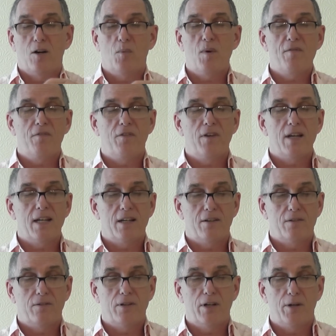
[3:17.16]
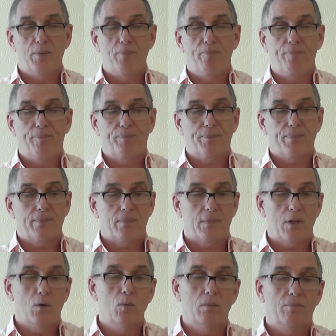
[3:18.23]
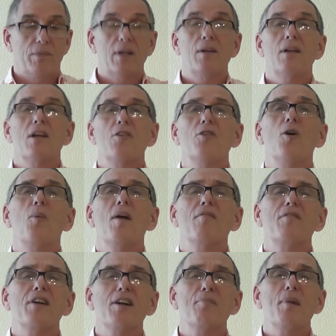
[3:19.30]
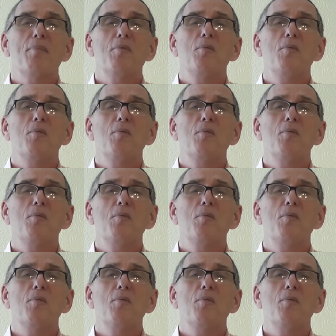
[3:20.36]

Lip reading: a 1 finger a 4 finger